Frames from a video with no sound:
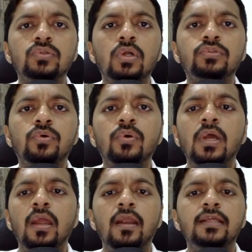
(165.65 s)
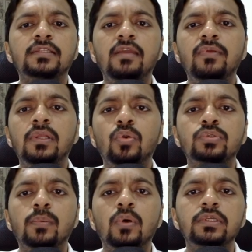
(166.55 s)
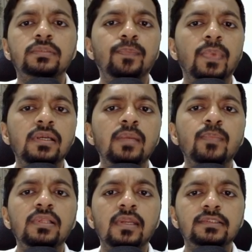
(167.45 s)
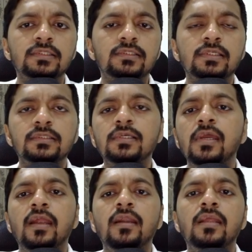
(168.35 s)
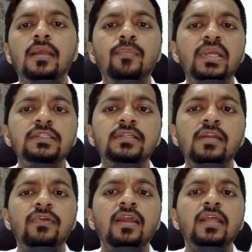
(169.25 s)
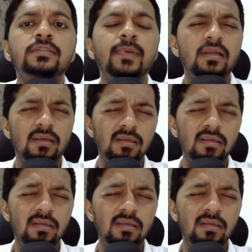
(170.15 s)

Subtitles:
Also, it has given close above this multi-month resistance. It means that we can expect